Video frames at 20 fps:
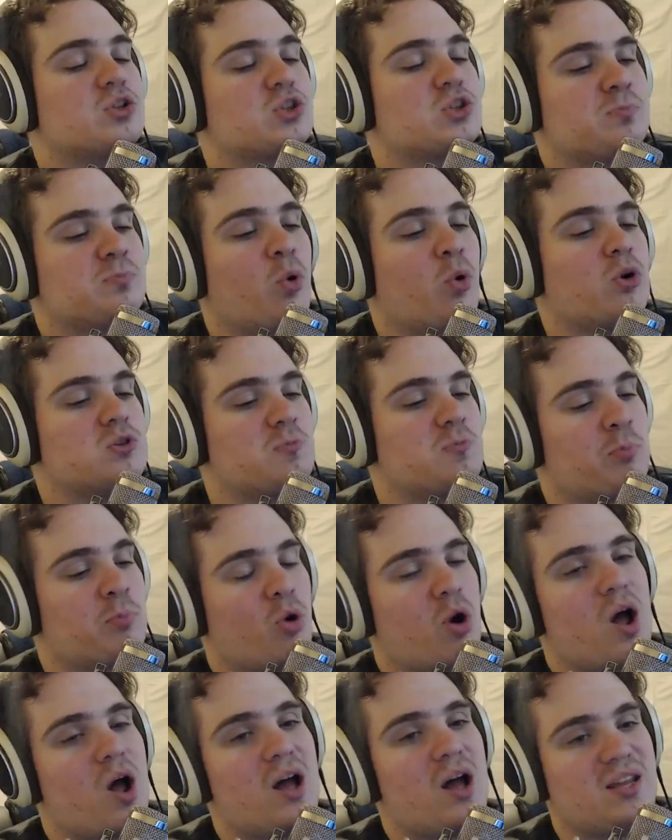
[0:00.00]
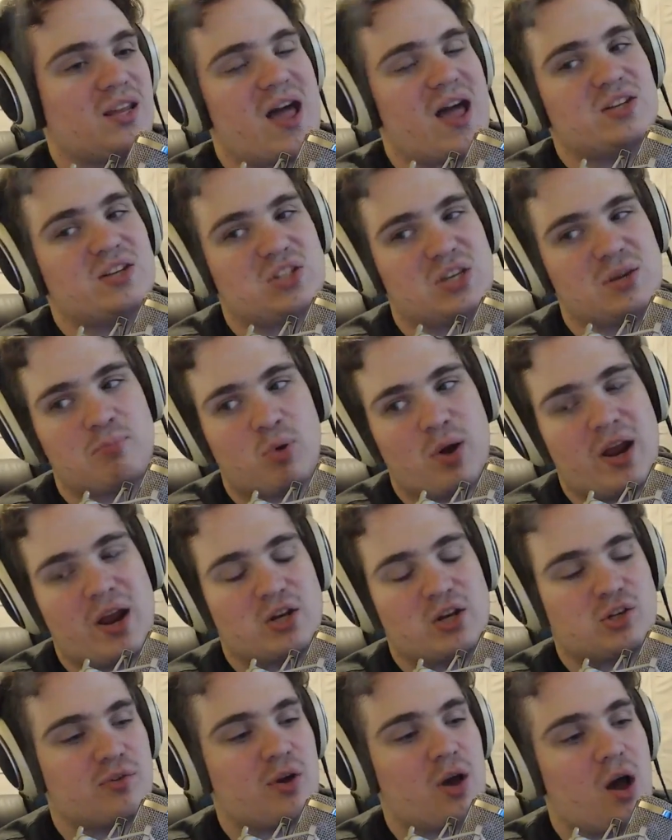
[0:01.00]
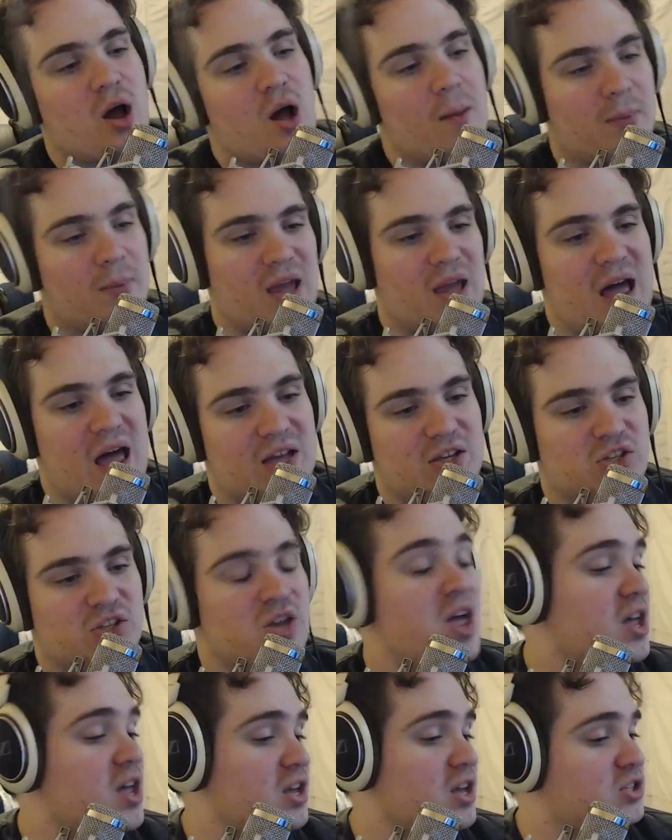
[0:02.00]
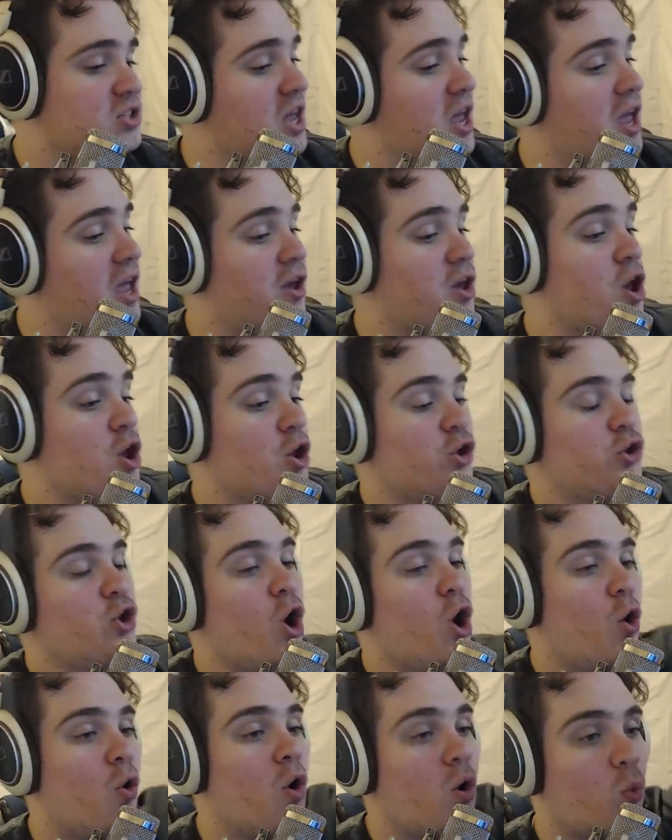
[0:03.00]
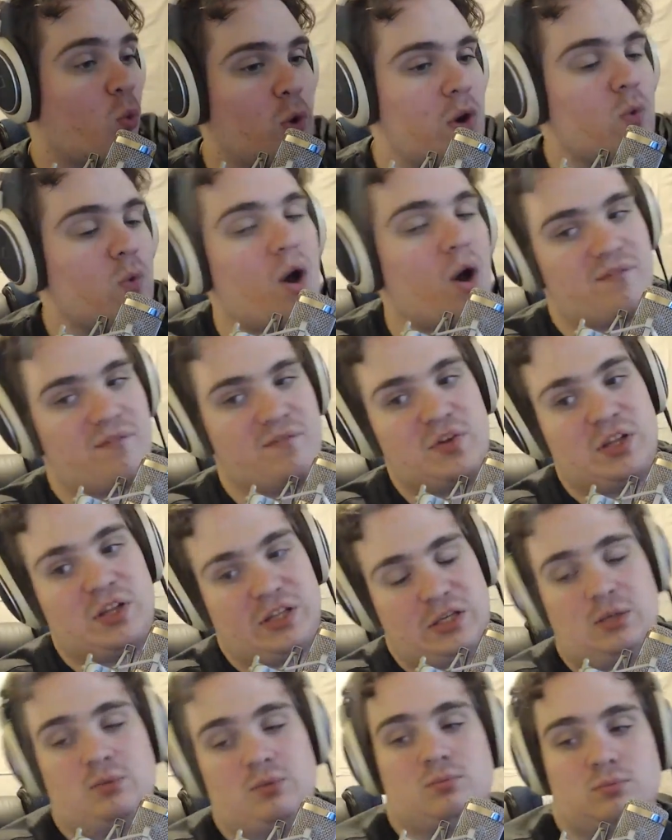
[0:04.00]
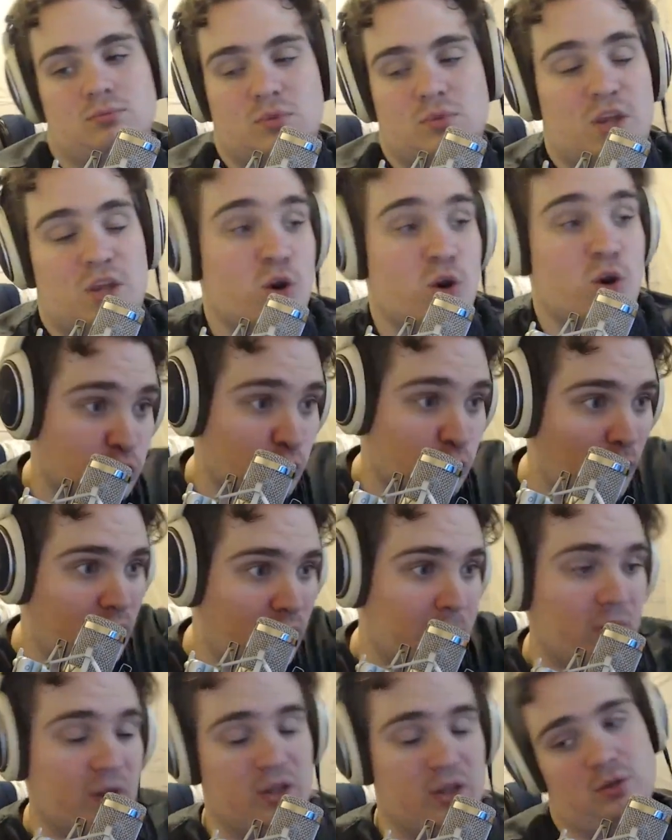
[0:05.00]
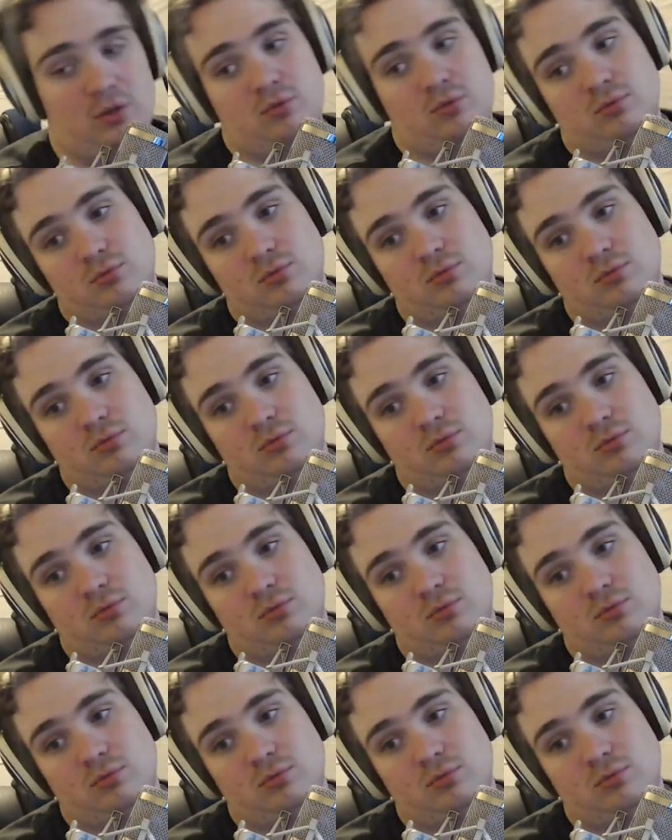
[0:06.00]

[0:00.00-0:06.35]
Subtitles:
sports broadcasting branch of Comcast saying, "Yo, we want Philly. Here's 20 million."